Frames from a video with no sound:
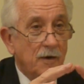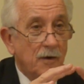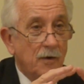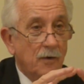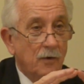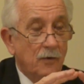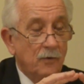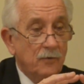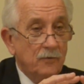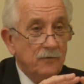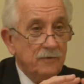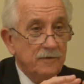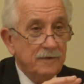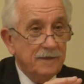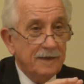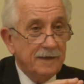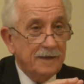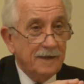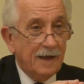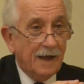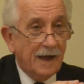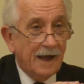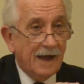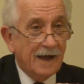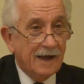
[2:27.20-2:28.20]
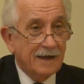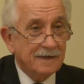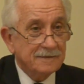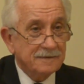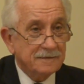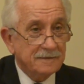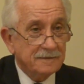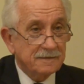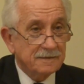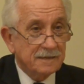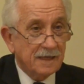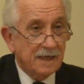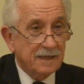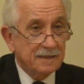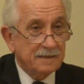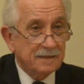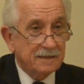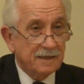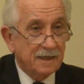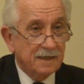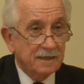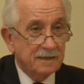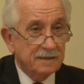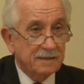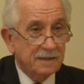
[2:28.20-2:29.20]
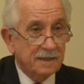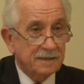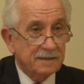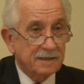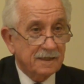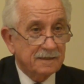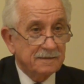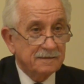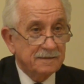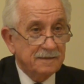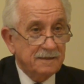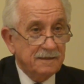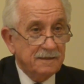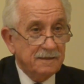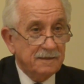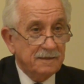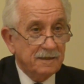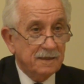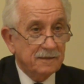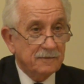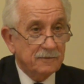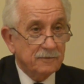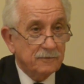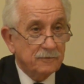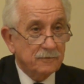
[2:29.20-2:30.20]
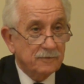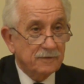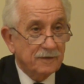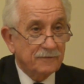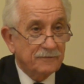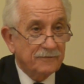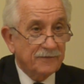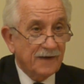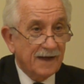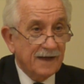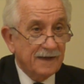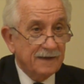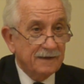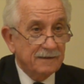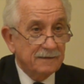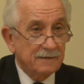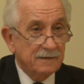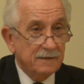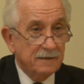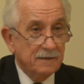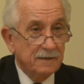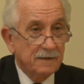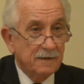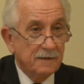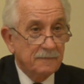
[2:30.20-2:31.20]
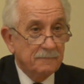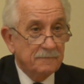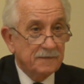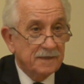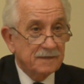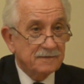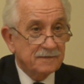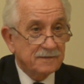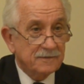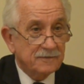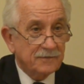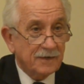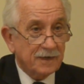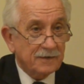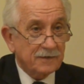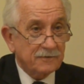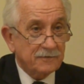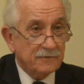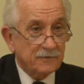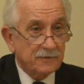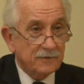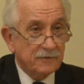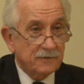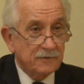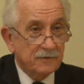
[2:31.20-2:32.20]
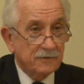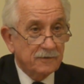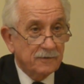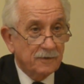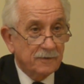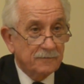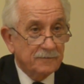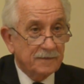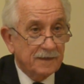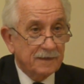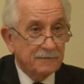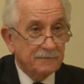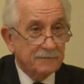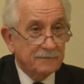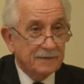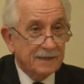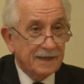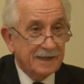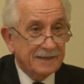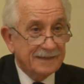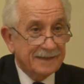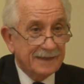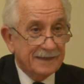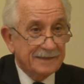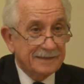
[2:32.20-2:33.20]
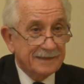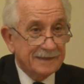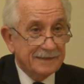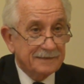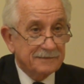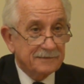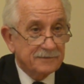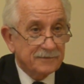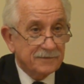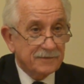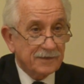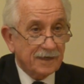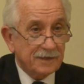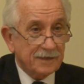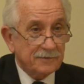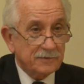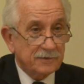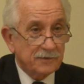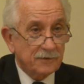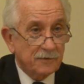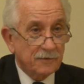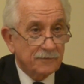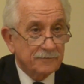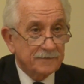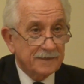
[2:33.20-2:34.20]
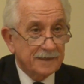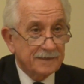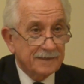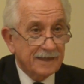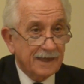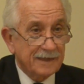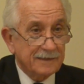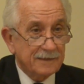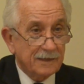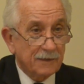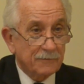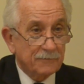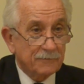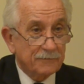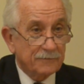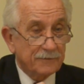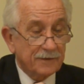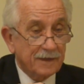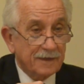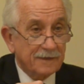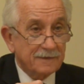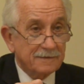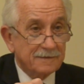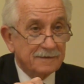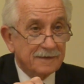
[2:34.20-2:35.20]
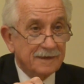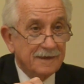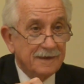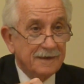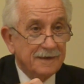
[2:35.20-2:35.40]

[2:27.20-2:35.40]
all the hard data that are needed to define the structure, the structure of the data of things,